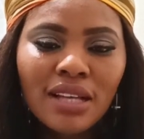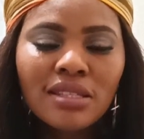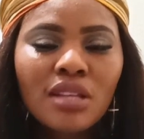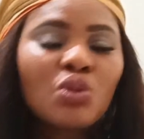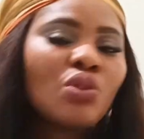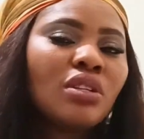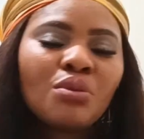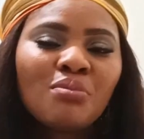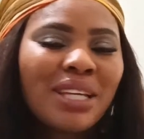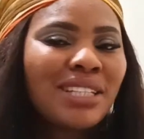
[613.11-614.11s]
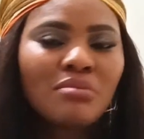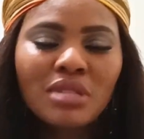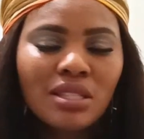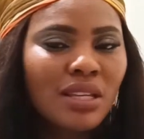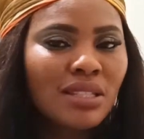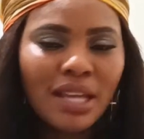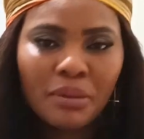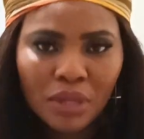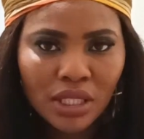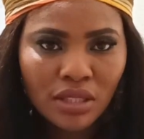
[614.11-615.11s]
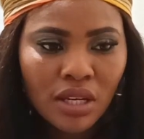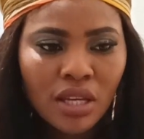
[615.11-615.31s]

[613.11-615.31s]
answers, so they don't make the mistakes I made